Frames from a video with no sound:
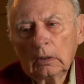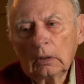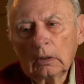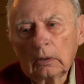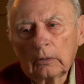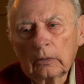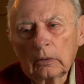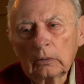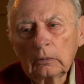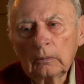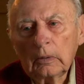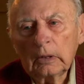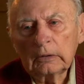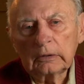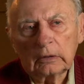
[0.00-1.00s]
Although
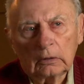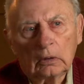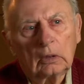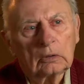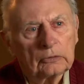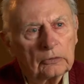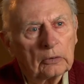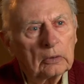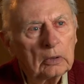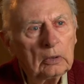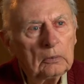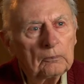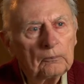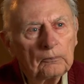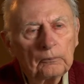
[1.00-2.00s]
it's a long journey,
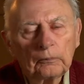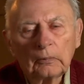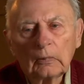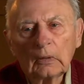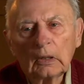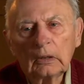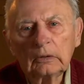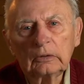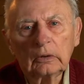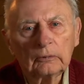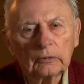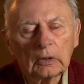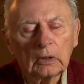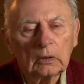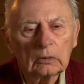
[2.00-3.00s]
it's a
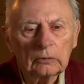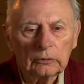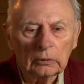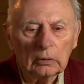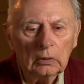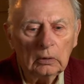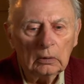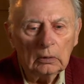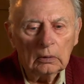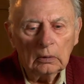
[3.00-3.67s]
difficult journey.